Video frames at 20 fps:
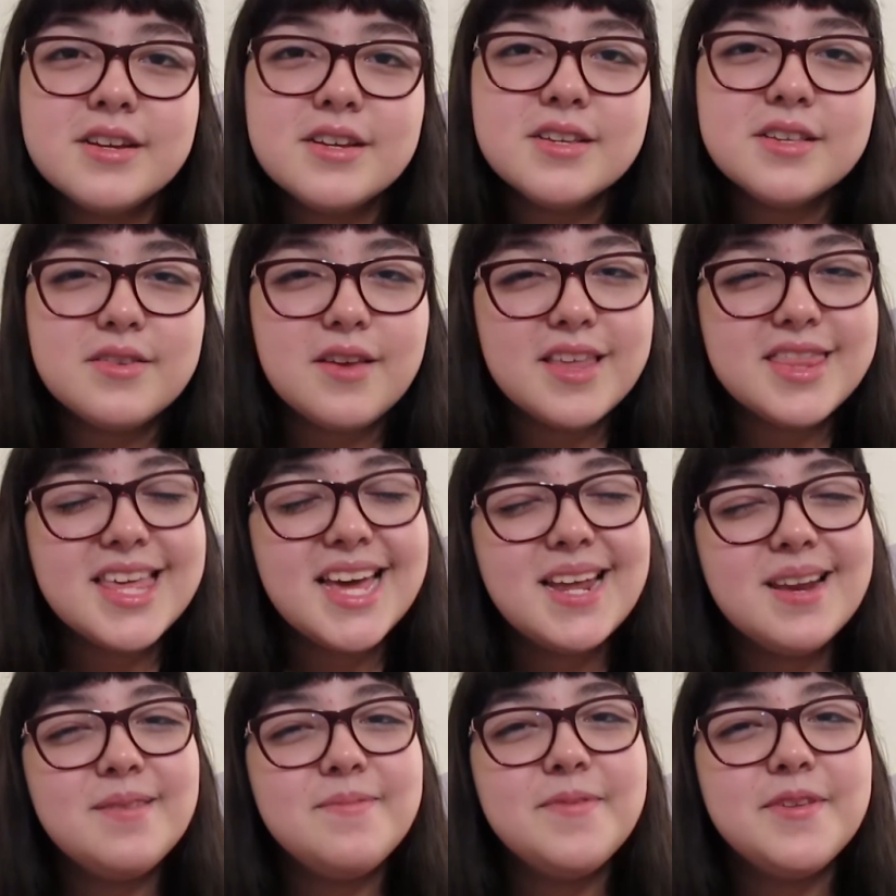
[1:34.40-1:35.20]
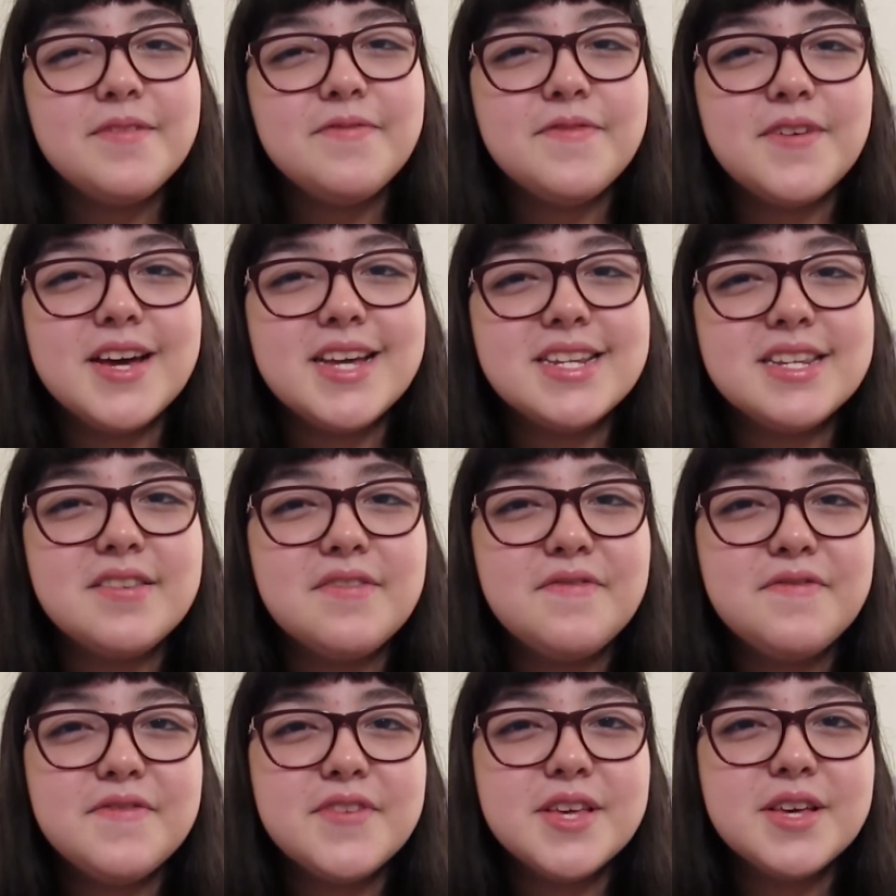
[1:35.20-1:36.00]
So I thought it'd be fun to
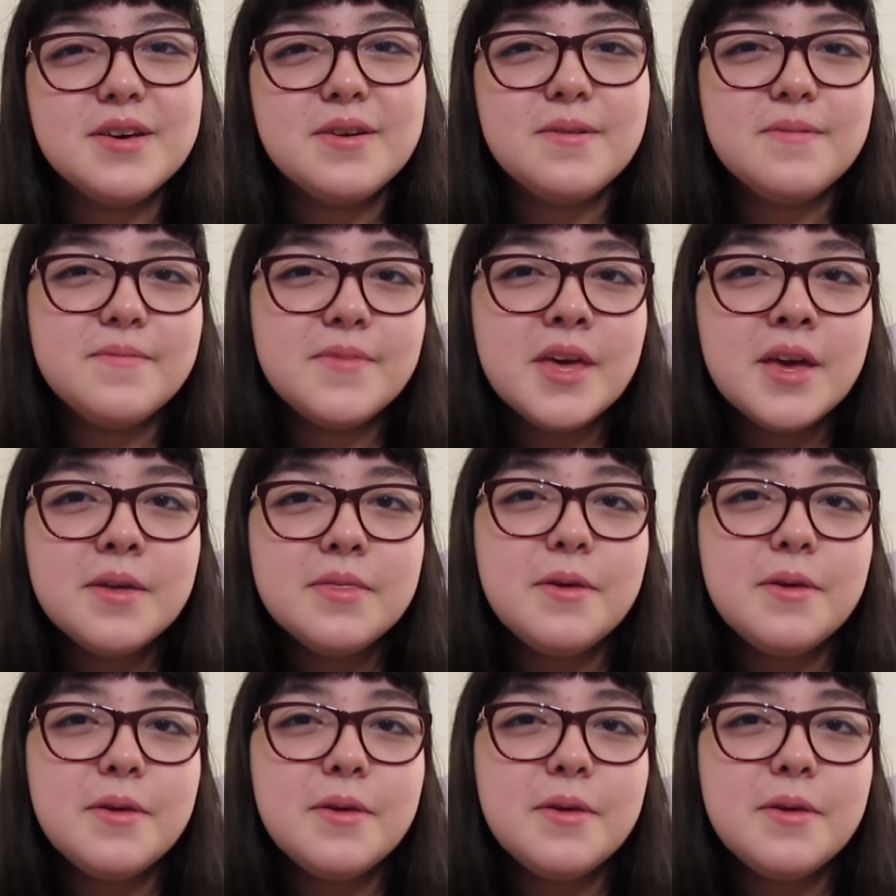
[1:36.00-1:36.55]
film